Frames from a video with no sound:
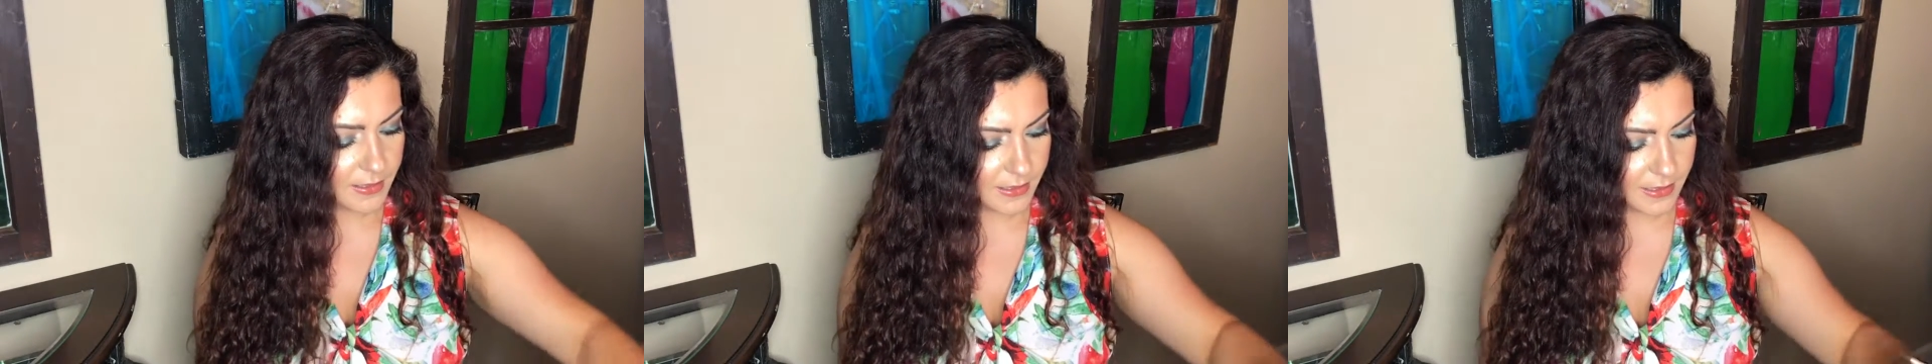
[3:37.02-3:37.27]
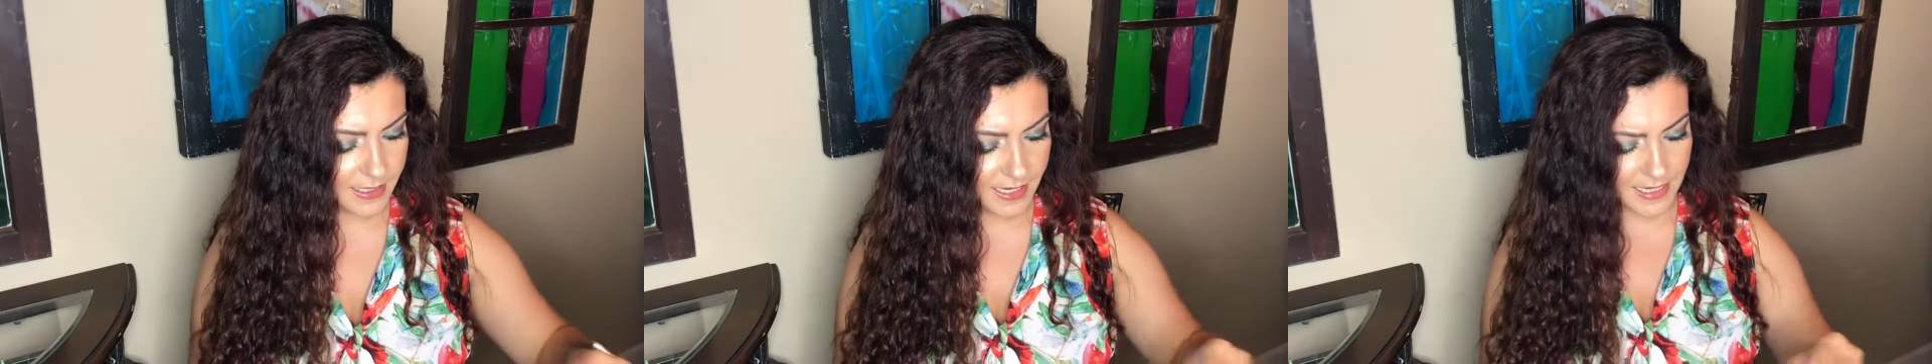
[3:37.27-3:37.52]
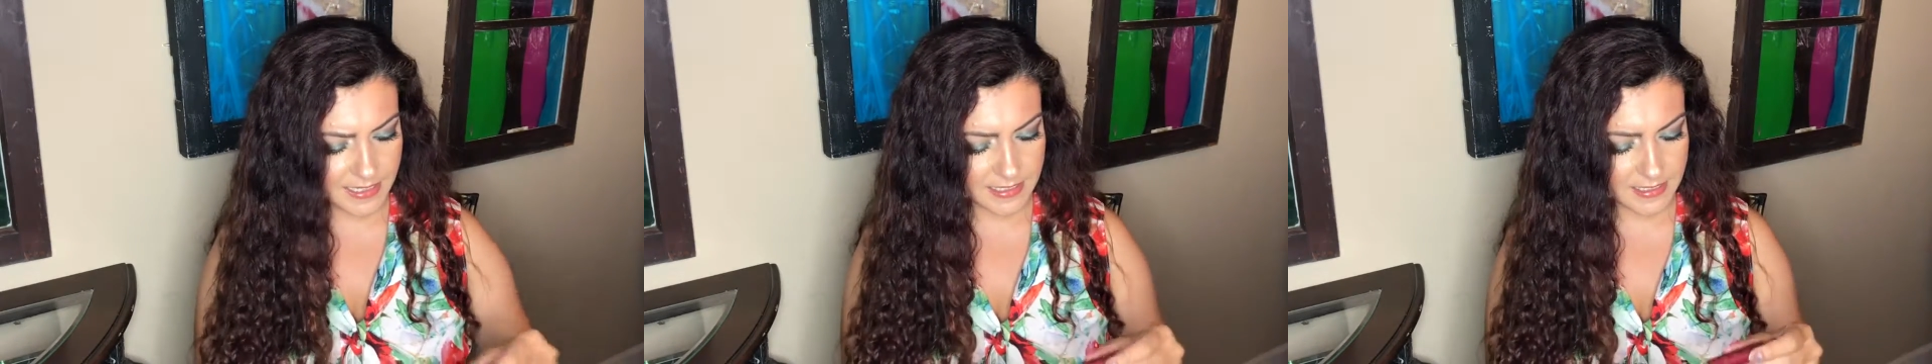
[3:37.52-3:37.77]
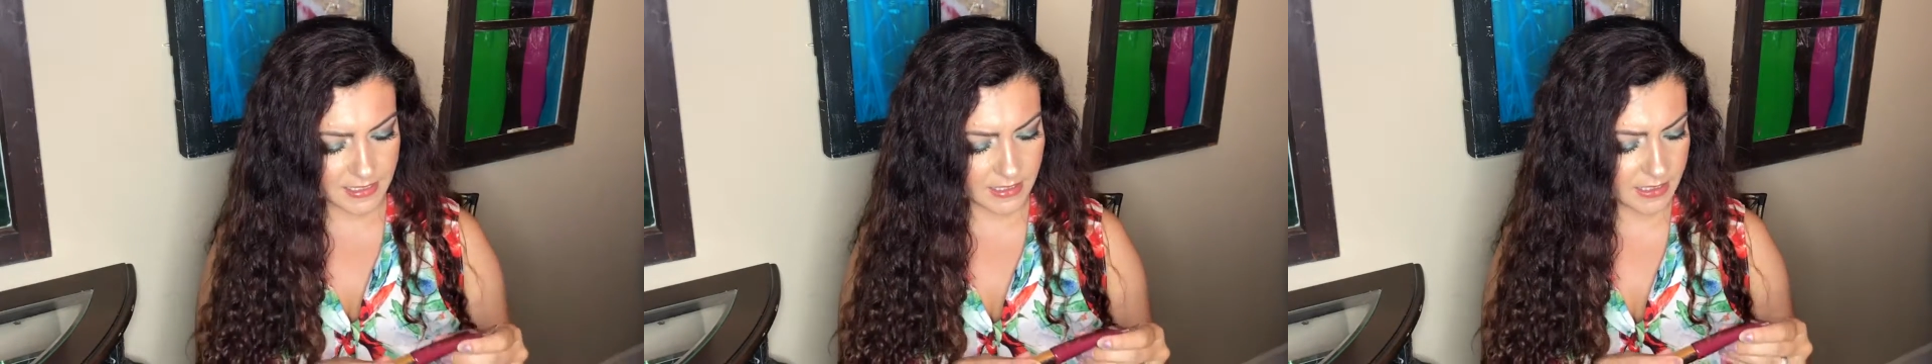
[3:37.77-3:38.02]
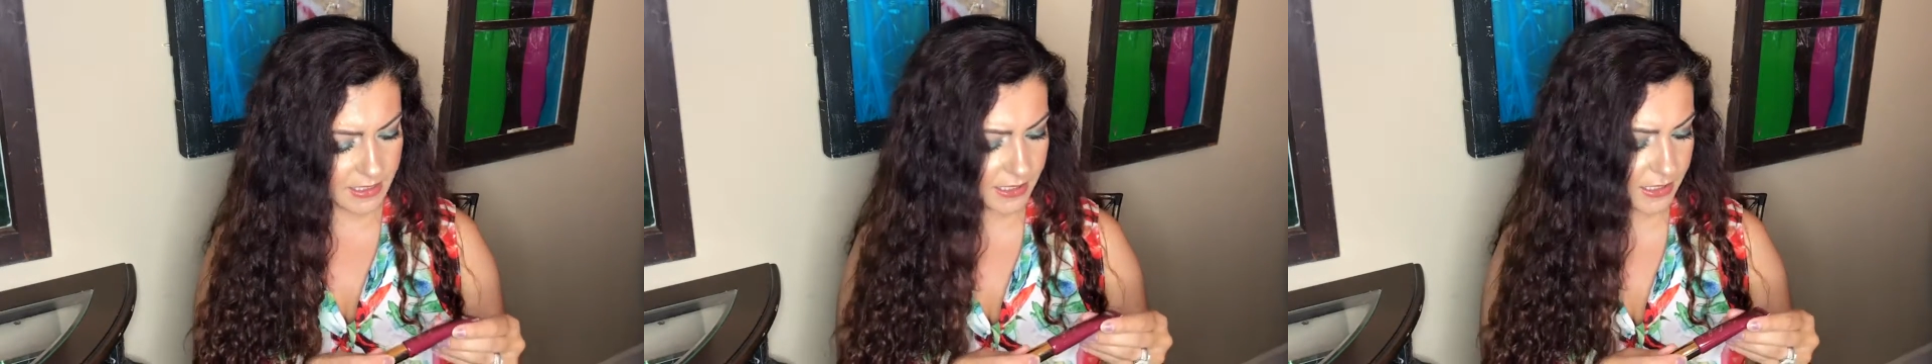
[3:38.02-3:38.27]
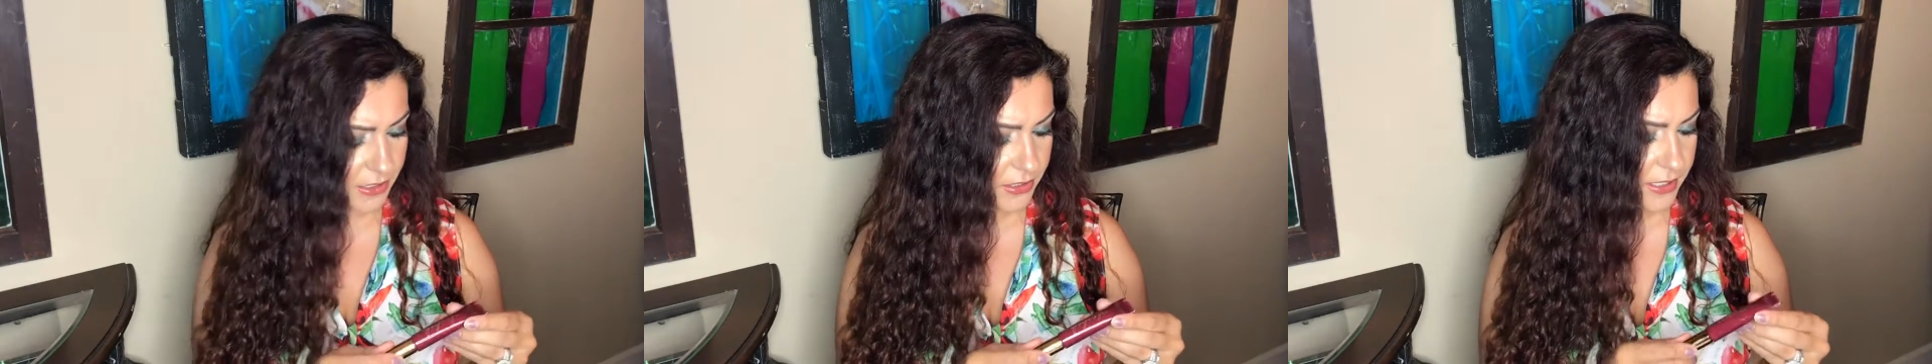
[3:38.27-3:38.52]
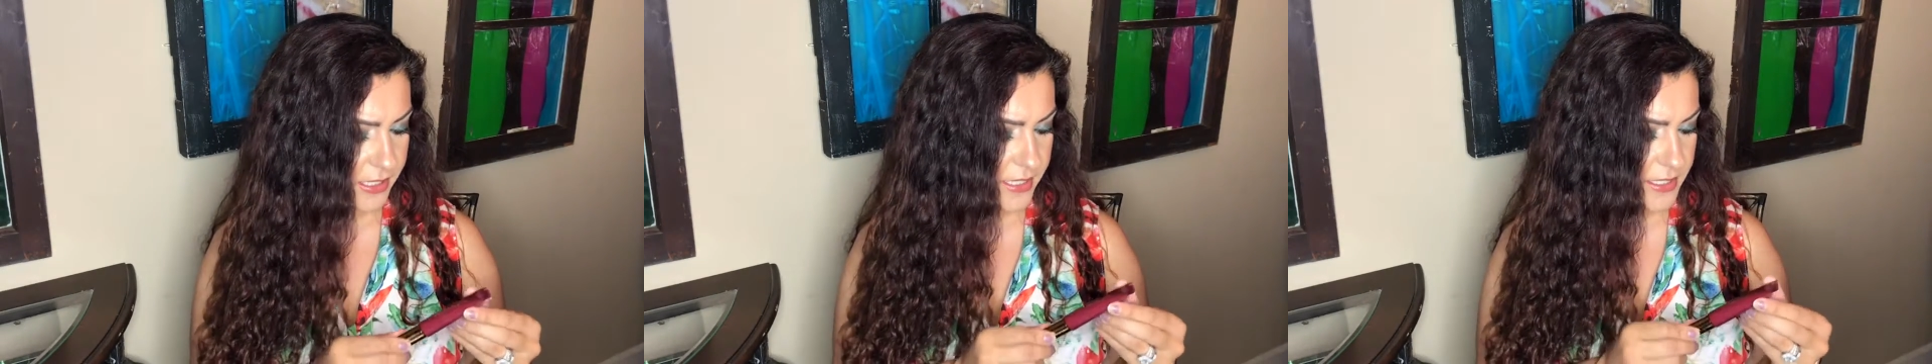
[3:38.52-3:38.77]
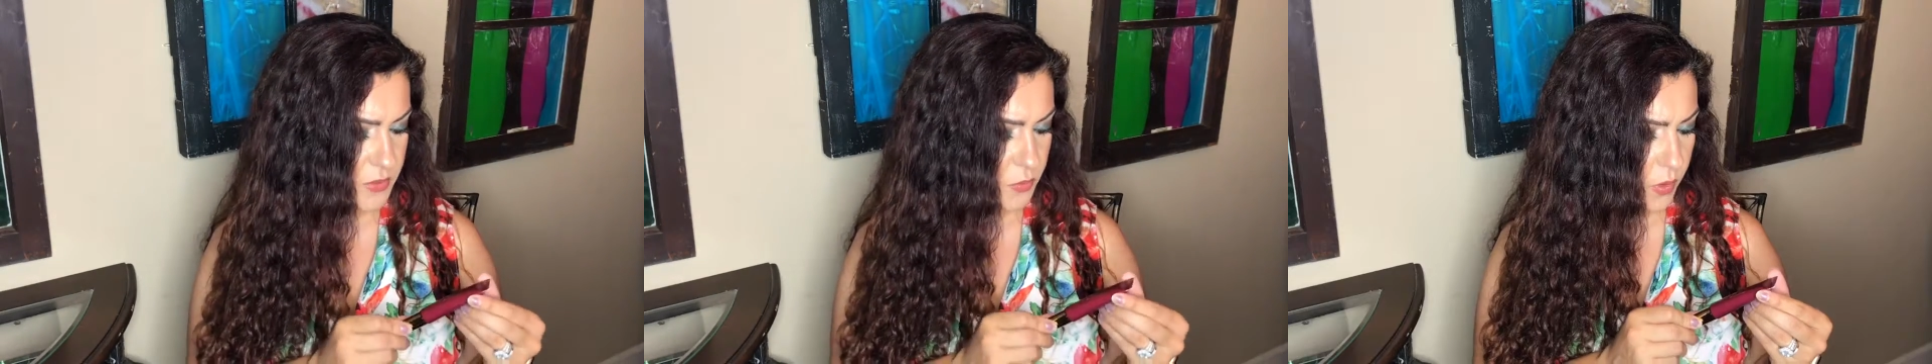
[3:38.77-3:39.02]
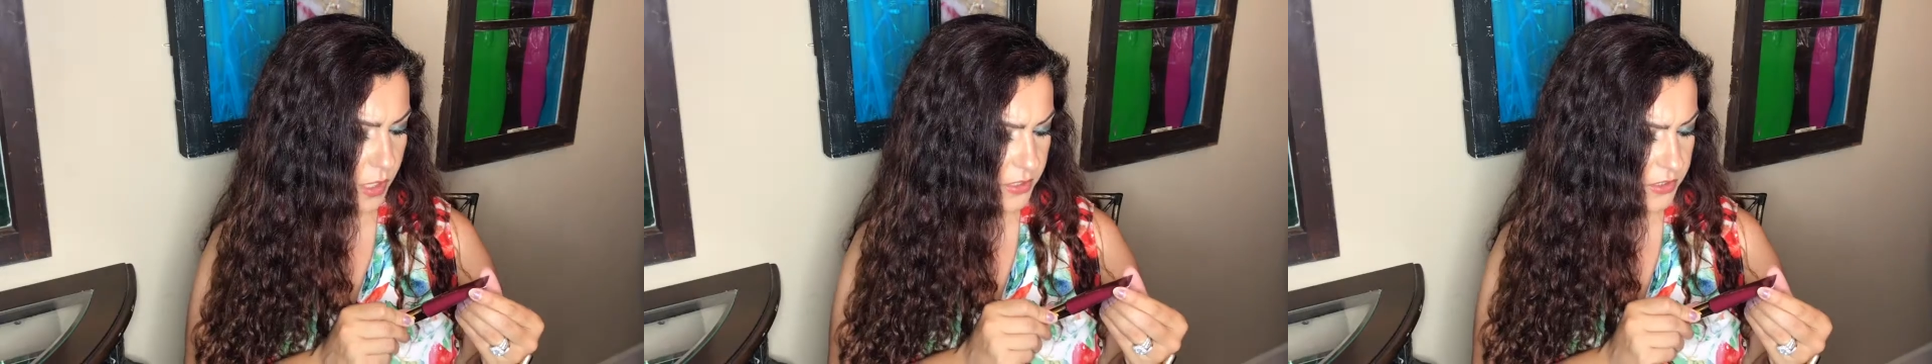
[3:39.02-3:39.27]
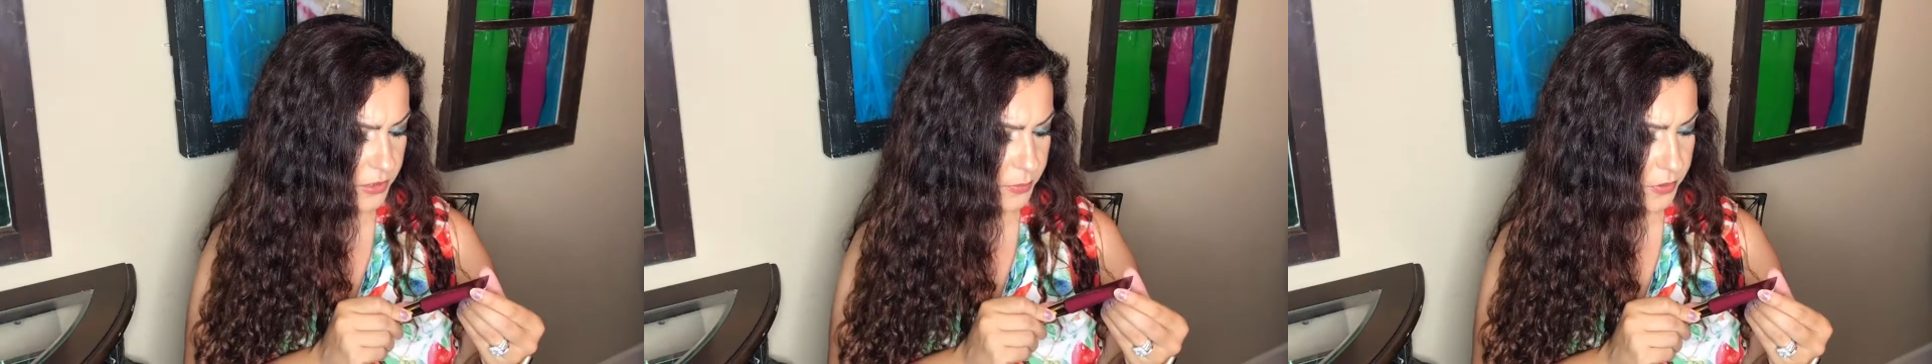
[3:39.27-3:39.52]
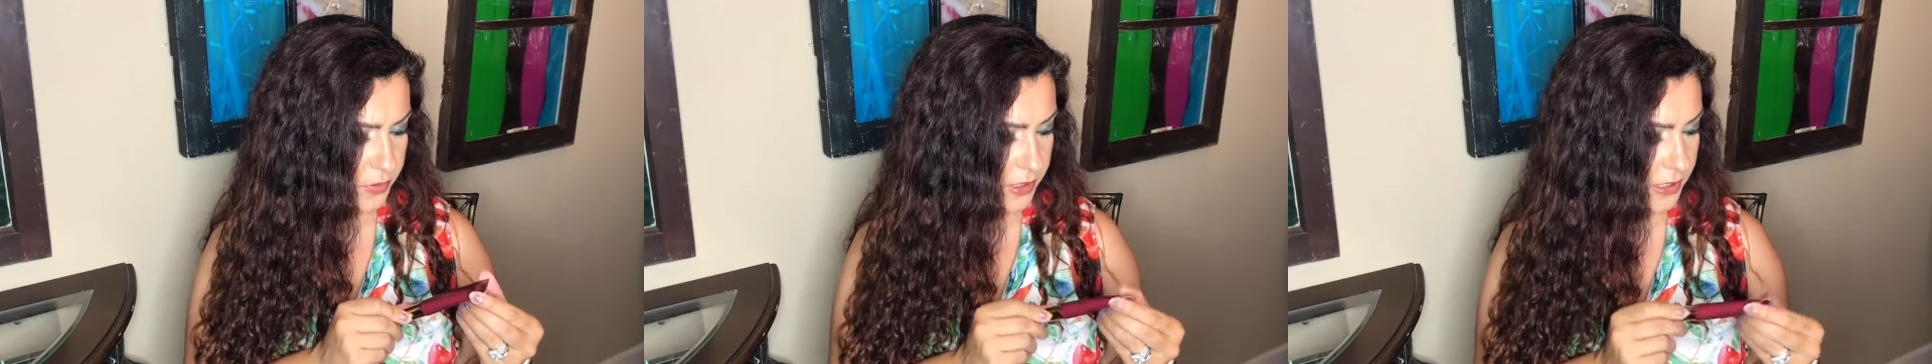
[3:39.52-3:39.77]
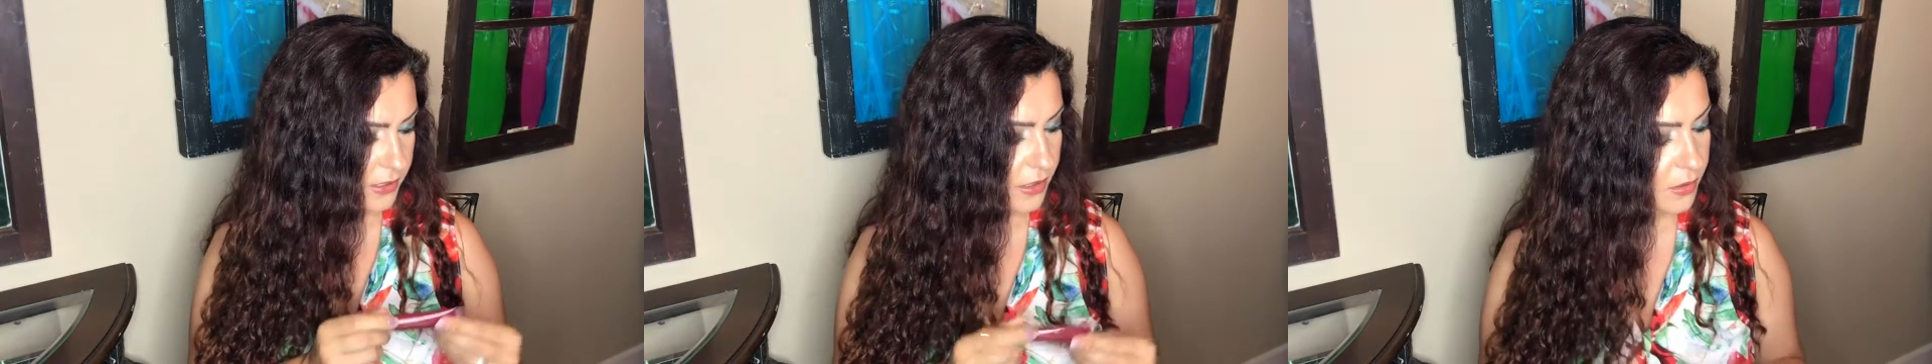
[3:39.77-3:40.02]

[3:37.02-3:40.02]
Next in here is Wander Beauty.